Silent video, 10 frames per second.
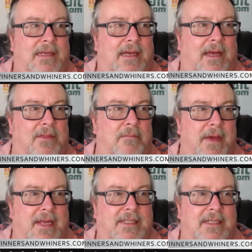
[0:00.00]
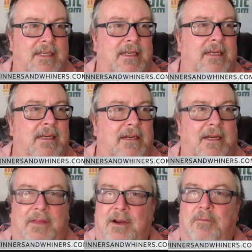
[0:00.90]
Uh, the Mets,
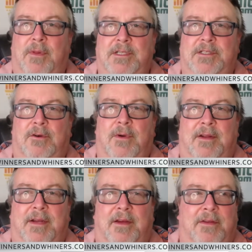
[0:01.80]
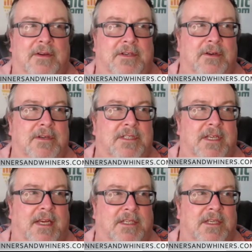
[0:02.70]
well, they don't play so well down there. Two and
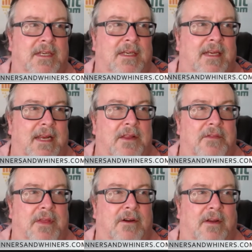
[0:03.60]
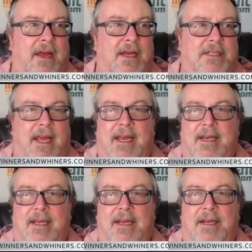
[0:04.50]
six in their last
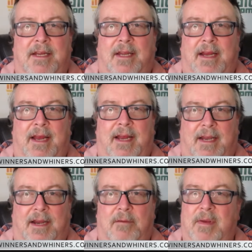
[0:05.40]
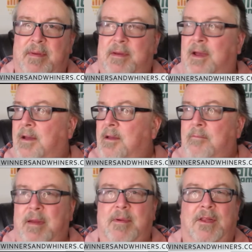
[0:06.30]
eight in Atlanta. Maybe uh,
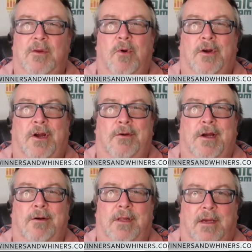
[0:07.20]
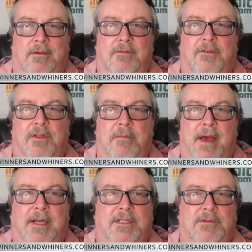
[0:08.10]
maybe a little more Coca-Cola for the
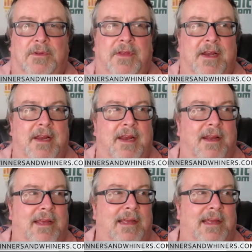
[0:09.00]
Mets is what they need.